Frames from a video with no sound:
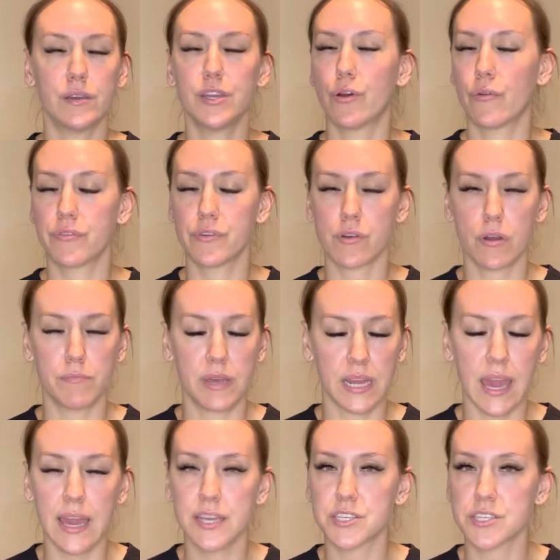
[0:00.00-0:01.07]
you know, if you're on
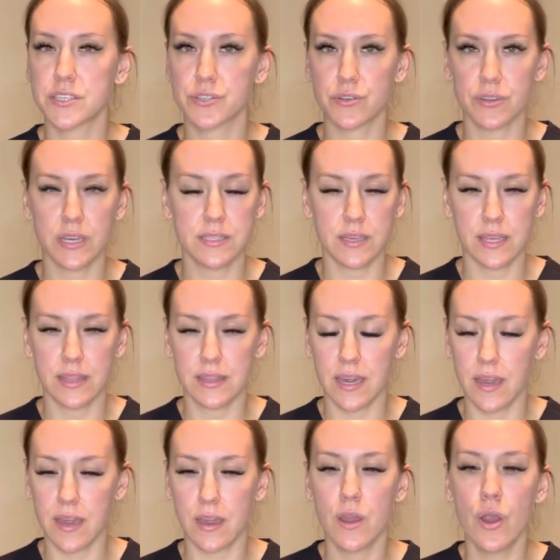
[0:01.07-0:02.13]
medications or things like
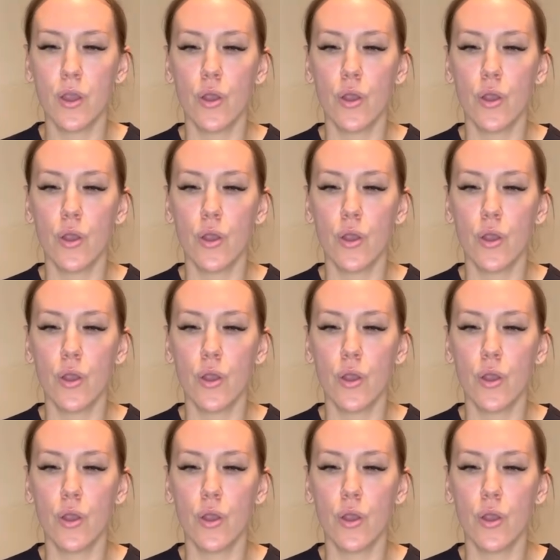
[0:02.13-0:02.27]
that,